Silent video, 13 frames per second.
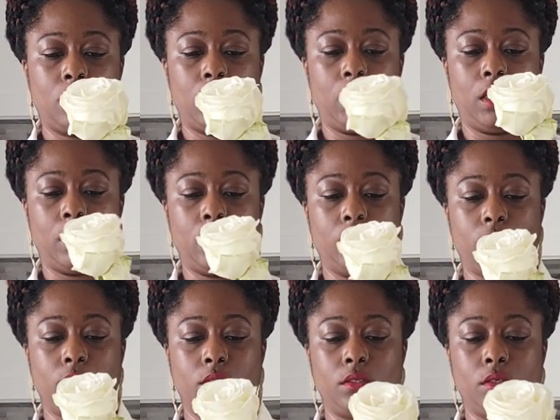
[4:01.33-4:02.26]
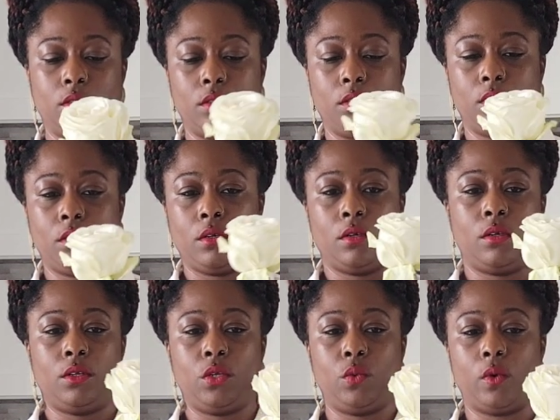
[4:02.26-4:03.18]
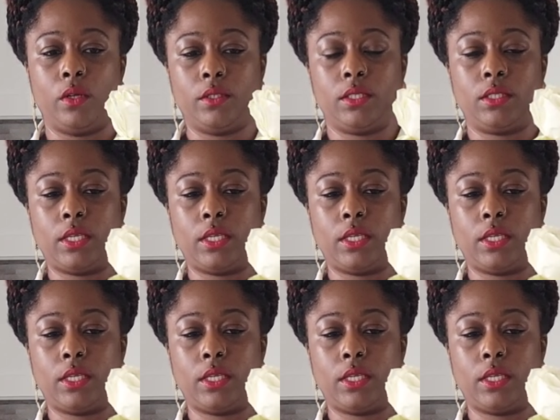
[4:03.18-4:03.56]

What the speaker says: and you want to